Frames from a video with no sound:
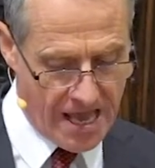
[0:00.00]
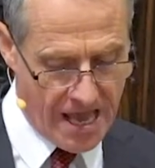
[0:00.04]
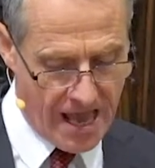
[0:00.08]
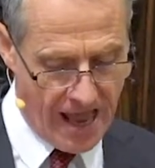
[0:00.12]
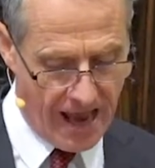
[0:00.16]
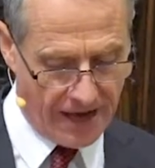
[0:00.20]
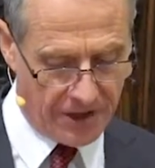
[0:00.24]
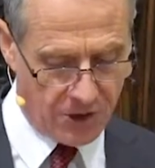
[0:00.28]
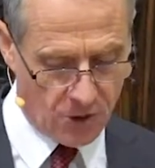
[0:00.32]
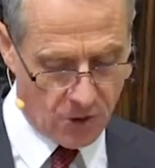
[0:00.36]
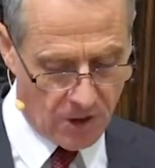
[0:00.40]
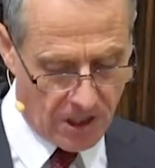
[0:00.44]

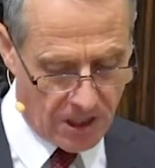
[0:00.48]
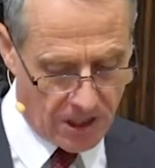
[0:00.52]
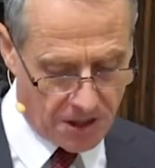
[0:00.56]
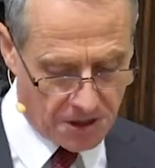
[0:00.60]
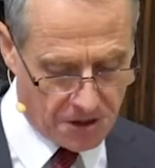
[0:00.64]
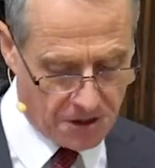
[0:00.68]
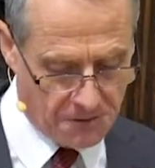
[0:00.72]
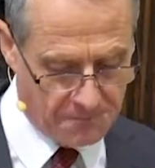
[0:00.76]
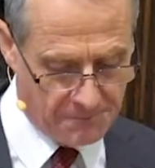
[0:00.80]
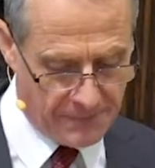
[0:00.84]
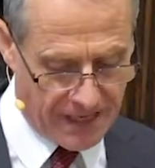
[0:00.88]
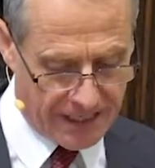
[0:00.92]
and your
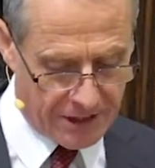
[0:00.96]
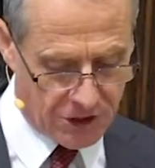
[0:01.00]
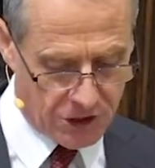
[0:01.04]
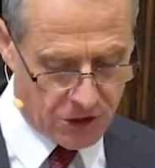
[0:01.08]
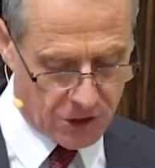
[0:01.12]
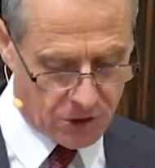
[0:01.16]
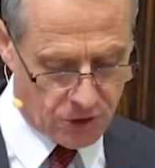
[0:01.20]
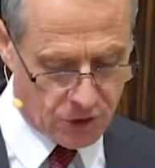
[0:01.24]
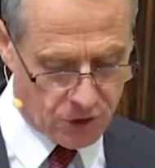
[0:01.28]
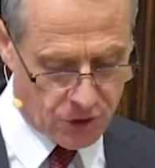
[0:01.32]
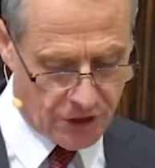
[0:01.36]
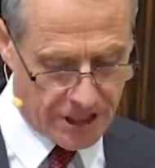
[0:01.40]
old men
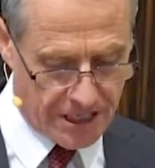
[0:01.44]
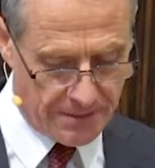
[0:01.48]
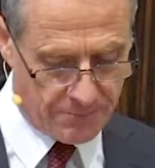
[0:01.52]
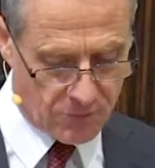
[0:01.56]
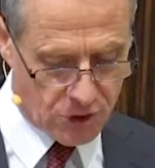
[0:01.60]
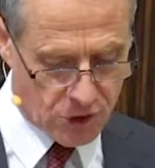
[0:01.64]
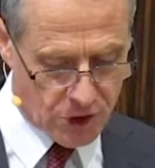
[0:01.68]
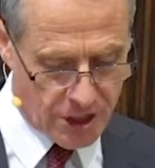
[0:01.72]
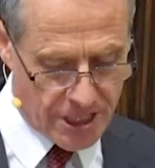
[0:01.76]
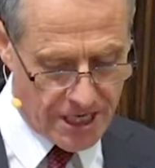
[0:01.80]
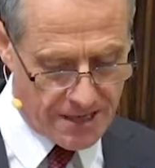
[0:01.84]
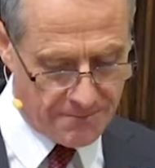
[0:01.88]
shall dream
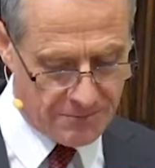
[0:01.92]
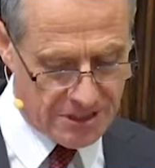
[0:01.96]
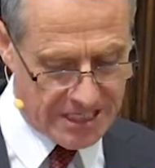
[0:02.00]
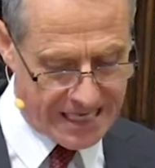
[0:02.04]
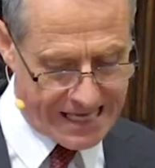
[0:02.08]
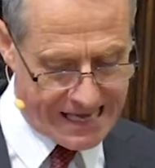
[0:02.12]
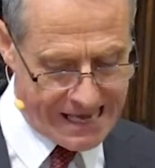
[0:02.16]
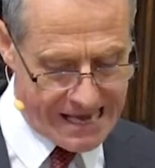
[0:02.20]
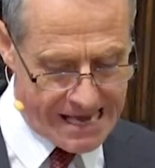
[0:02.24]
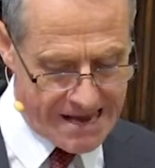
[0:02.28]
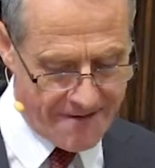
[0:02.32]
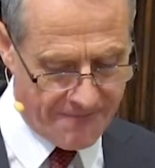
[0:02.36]
dreams,
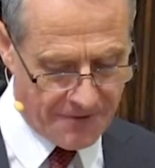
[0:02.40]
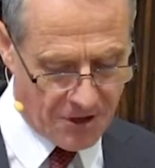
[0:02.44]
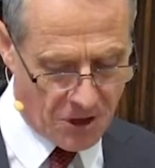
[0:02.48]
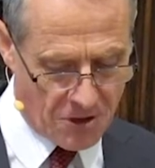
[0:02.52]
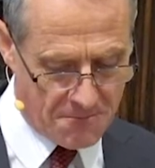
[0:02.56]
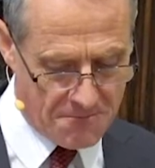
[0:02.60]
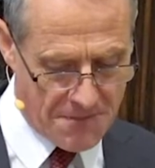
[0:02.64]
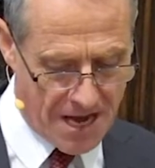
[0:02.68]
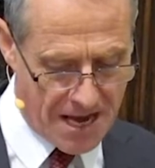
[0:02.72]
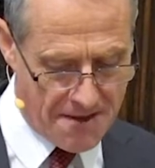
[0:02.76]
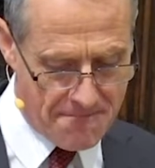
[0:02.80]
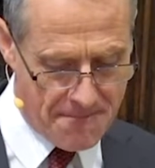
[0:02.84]
even
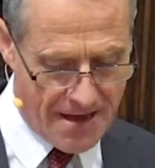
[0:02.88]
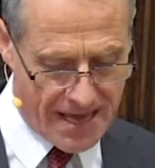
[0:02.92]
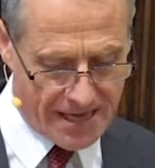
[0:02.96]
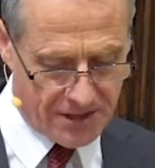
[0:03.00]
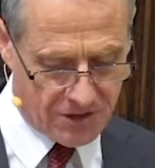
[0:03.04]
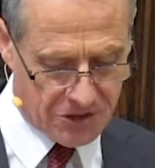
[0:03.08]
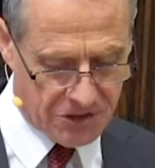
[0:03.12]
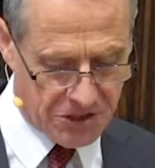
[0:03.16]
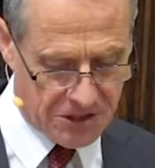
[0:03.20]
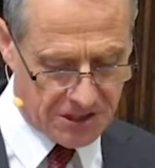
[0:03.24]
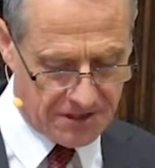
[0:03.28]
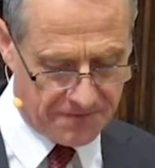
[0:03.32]
on my
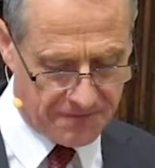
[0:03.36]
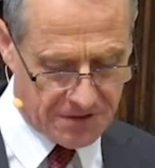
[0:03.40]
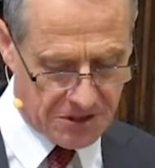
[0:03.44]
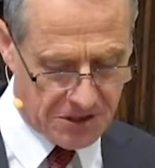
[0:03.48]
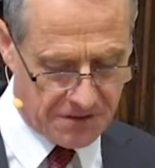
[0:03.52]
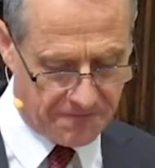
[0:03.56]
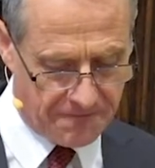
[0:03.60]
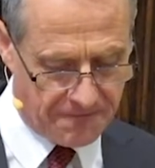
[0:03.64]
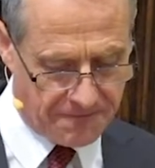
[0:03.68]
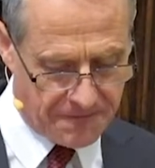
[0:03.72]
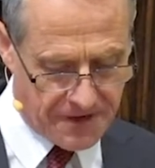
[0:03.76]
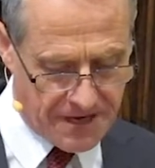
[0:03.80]
male servants
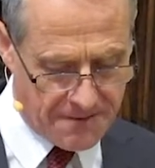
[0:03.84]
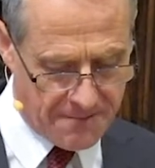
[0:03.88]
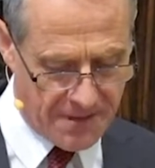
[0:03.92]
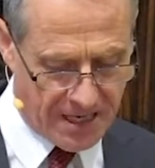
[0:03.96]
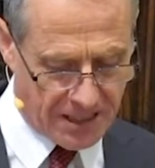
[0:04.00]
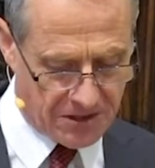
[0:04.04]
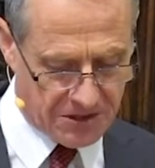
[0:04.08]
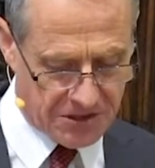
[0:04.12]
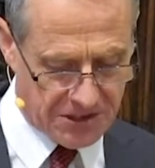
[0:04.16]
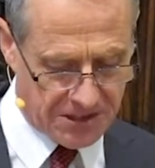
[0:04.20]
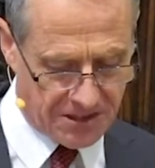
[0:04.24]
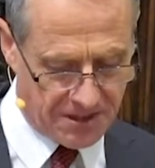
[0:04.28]
and
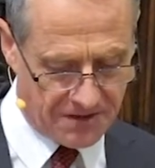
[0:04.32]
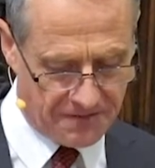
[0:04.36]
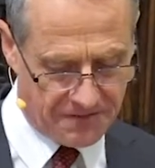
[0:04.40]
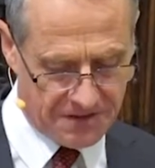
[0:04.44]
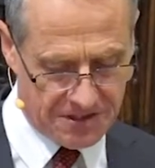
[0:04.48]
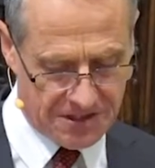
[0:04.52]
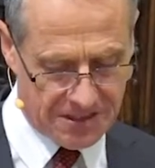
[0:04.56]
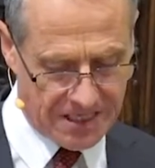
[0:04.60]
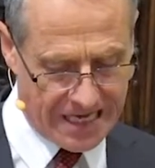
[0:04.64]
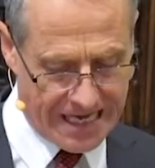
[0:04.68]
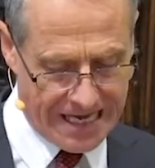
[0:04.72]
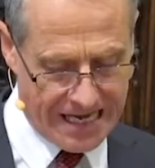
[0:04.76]
female
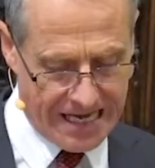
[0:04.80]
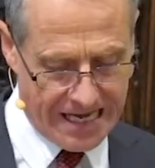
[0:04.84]
servants.